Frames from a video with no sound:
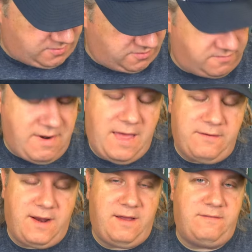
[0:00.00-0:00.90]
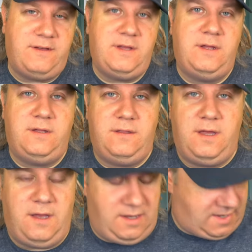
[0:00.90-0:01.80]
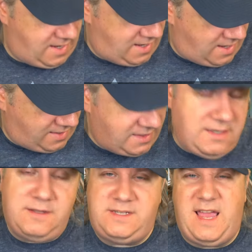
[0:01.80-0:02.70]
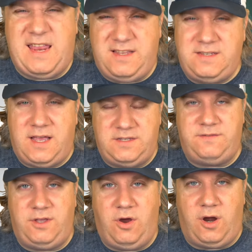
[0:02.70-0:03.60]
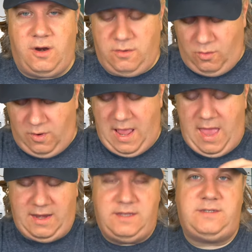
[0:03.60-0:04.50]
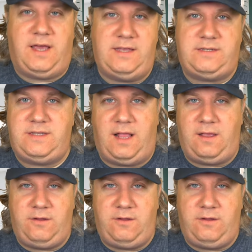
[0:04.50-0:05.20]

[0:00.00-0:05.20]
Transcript: Would you rather have uh, any, let's say any size V R or any size Stella?